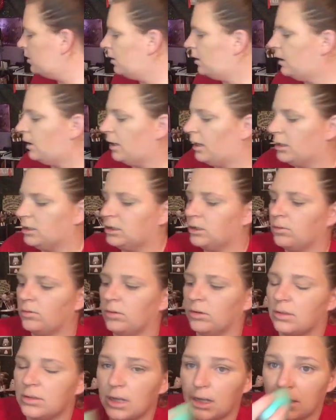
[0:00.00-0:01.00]
I actually
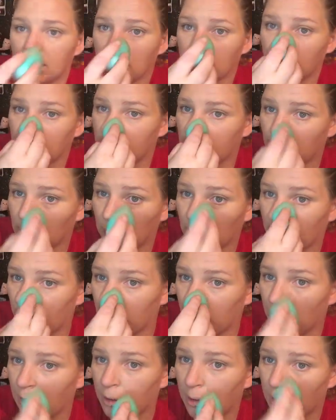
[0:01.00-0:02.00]
want to take this and
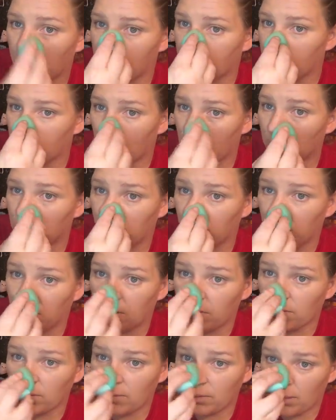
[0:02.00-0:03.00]
try to
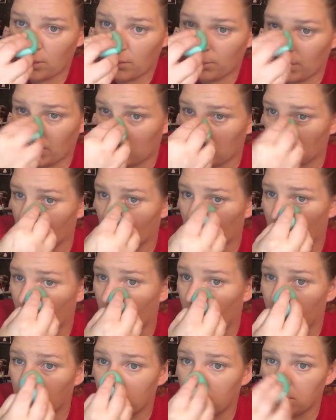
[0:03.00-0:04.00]
cover up that redness on my
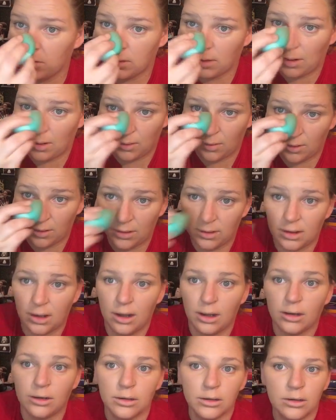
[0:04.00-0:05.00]
nose on this
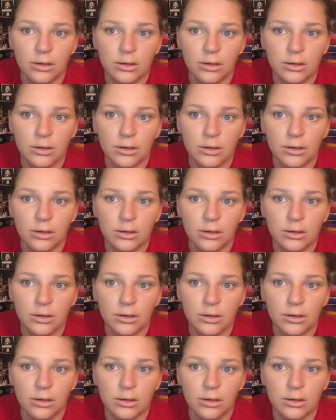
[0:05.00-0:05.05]
side.